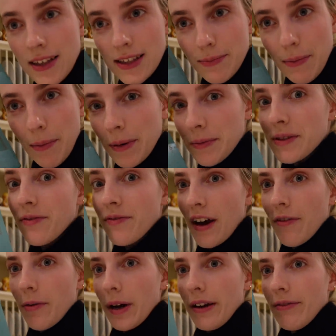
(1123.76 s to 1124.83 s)
It's my mum's
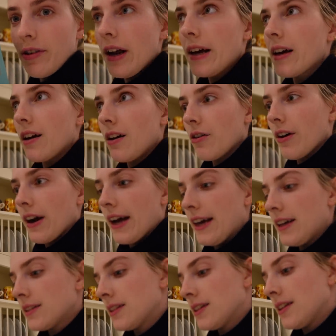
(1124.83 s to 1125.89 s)
favourite one. If you like Earl
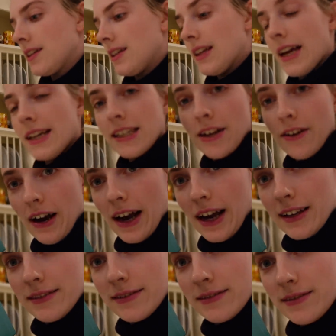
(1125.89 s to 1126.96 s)
Grey, Lady
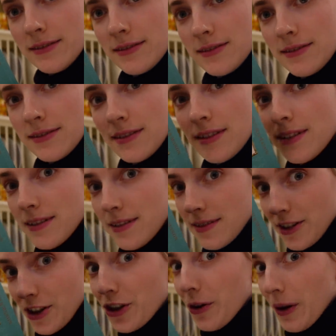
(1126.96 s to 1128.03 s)
Grey,
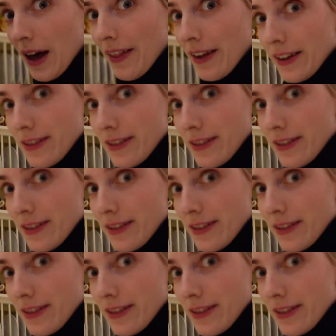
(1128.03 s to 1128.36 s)
you'll like